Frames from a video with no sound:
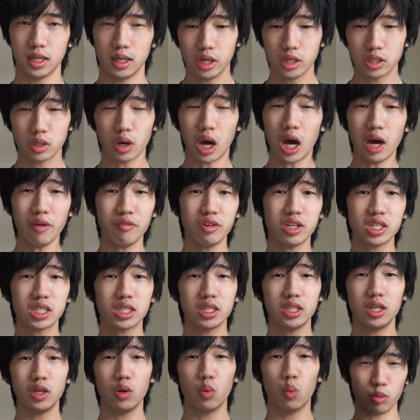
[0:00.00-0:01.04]
So
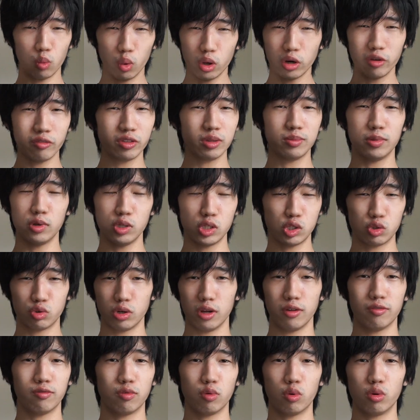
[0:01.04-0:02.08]
obviously, one of the most
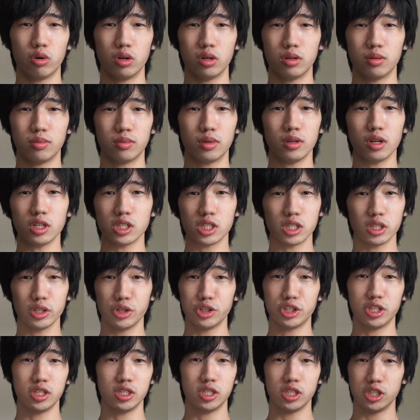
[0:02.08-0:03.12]
straightforward
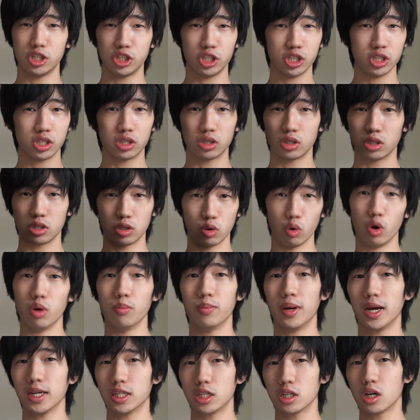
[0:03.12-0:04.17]
solutions is just going
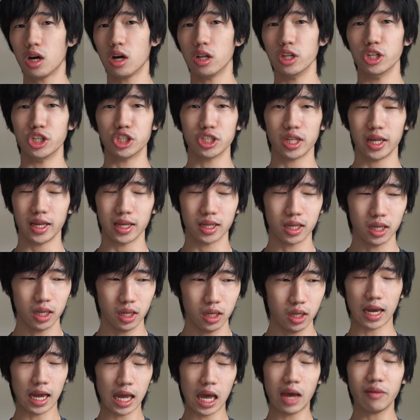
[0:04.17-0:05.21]
back to college. Like,
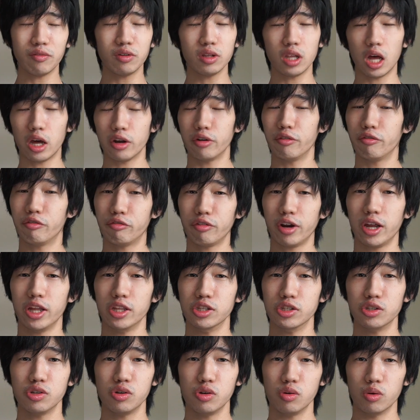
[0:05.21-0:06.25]
I have a lot of
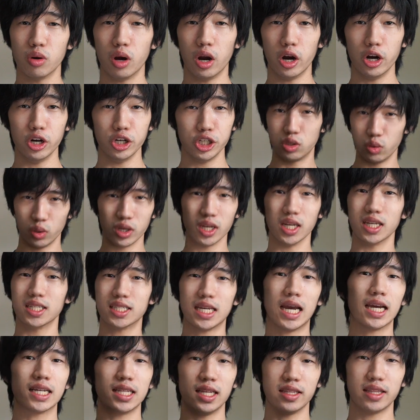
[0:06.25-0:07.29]
friends who are doing
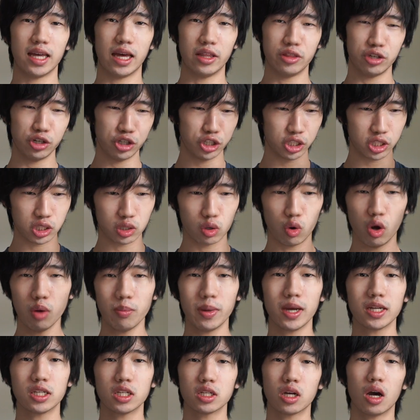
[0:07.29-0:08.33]
exactly that. They're just going
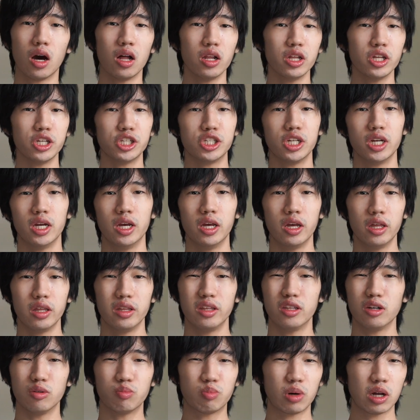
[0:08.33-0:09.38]
back to college.
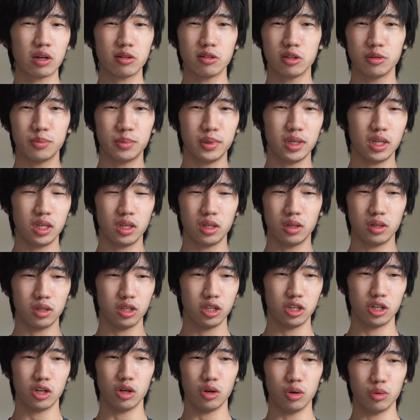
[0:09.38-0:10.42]
They'll probably be,
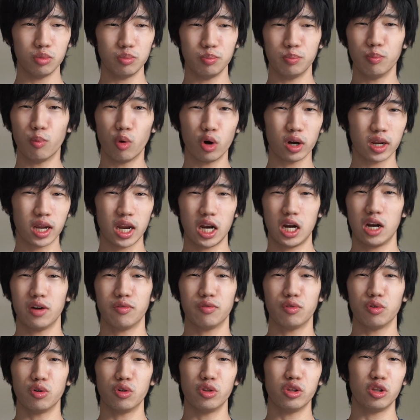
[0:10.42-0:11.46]
you know, more
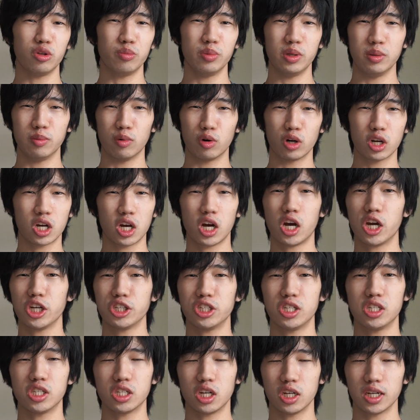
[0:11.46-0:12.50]
careful, they'll be more
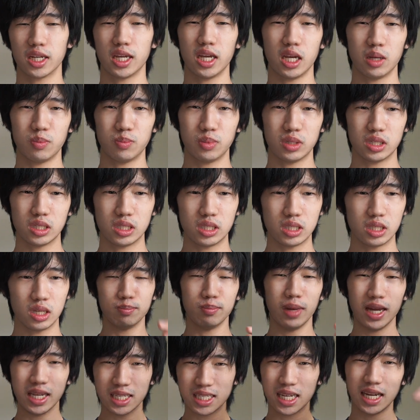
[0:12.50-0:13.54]
cautious on campus,
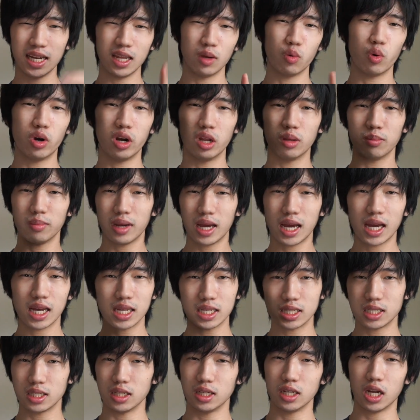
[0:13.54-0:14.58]
maintaining wearing
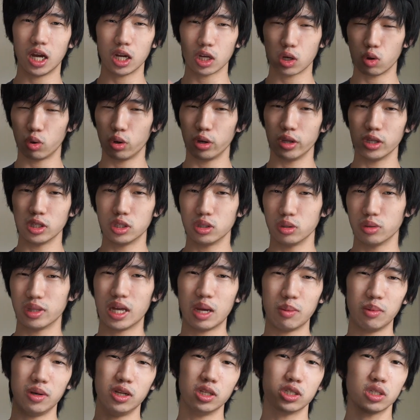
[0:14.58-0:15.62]
masks and not going to
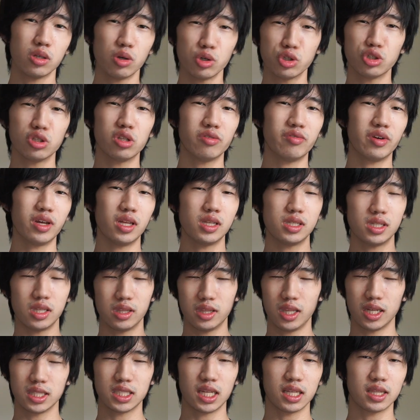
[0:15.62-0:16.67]
that many social events and
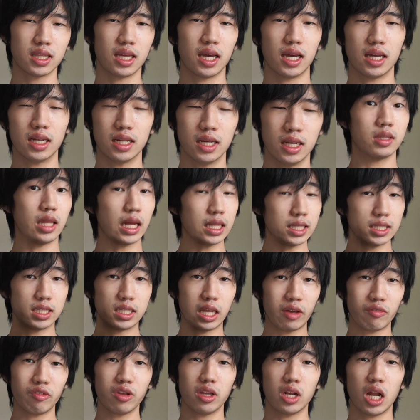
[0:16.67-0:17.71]
things like that. That's
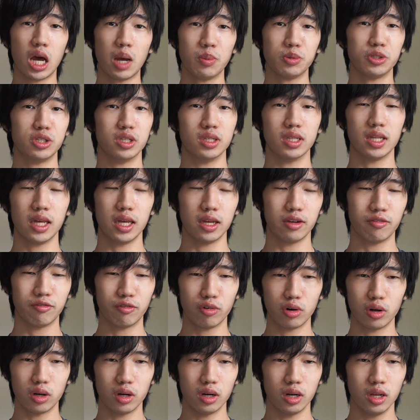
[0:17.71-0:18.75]
definitely an option, like
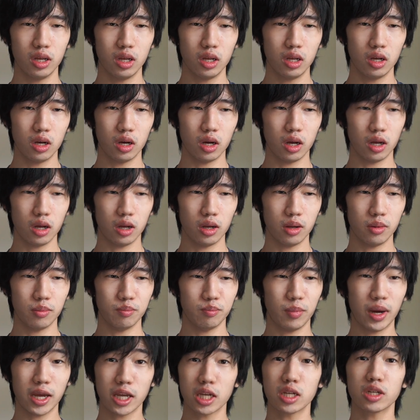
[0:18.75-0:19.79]
for um,
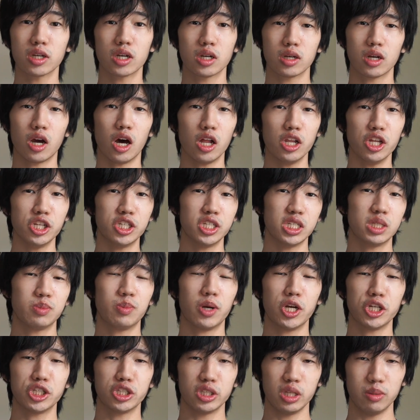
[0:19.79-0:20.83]
my college
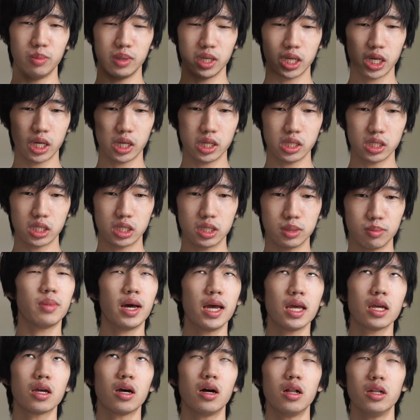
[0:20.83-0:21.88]
especially, because
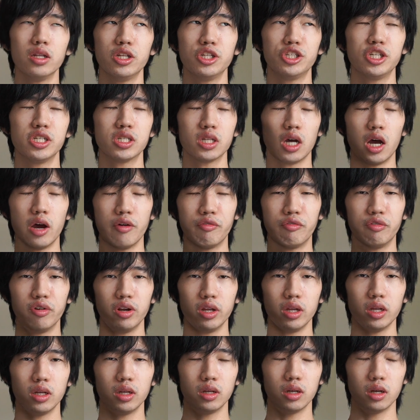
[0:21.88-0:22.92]
my college is
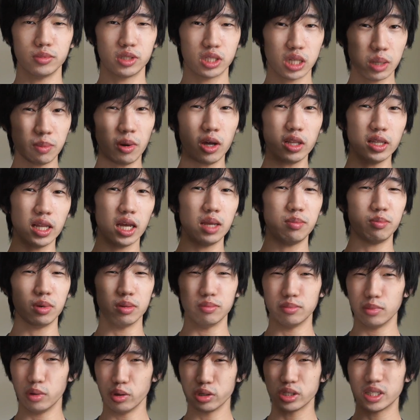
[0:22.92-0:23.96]
offering some online but
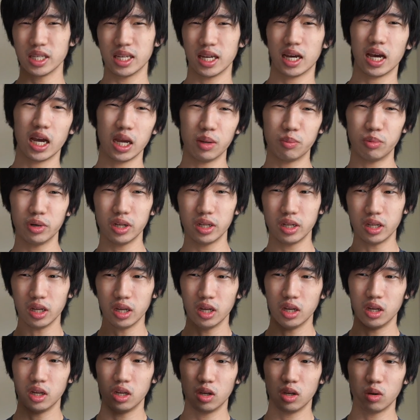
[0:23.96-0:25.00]
mostly hybrid,
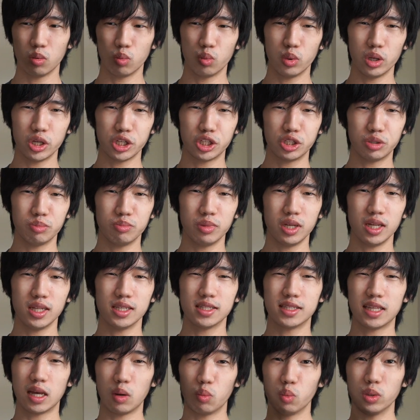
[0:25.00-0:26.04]
which means
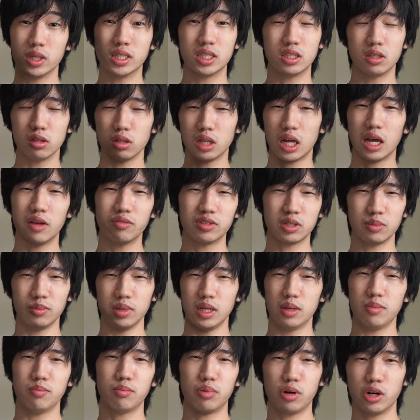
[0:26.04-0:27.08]
that we still have some
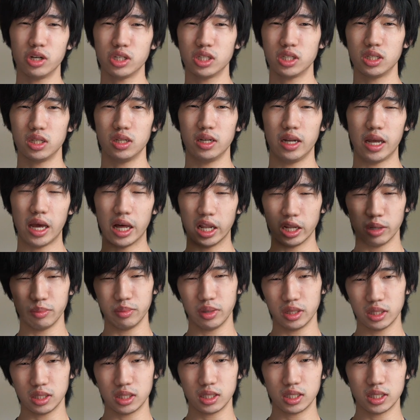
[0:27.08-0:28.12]
in-person
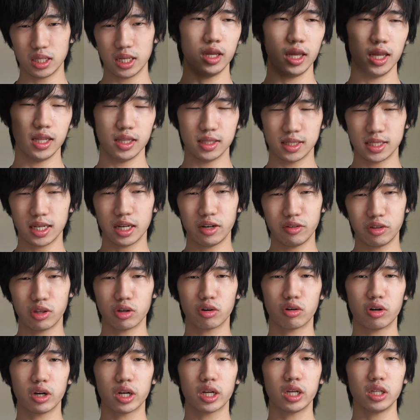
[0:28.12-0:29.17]
elements inside of the
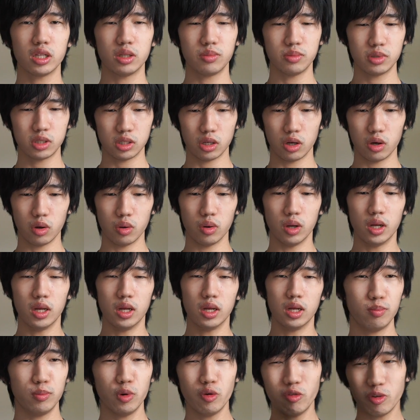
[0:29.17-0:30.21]
curriculum. So
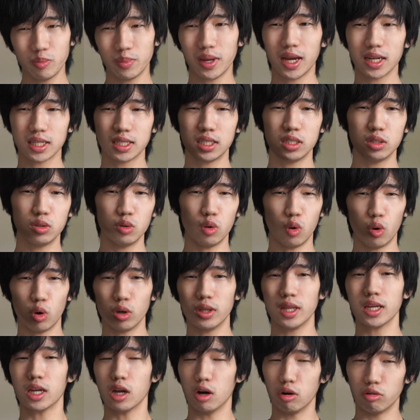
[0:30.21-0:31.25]
moving back to, or
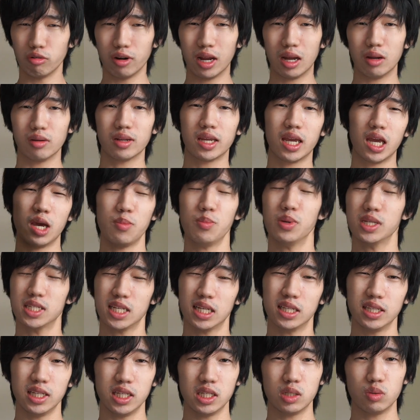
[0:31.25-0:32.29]
like around campus
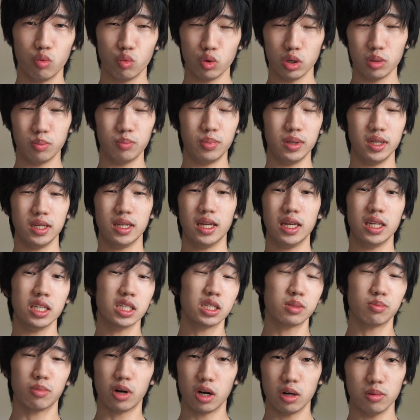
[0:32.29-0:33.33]
at least, would be a
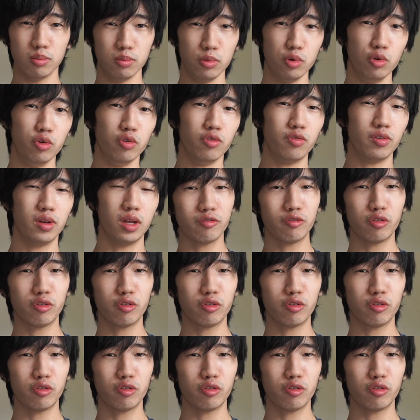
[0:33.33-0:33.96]
smart move.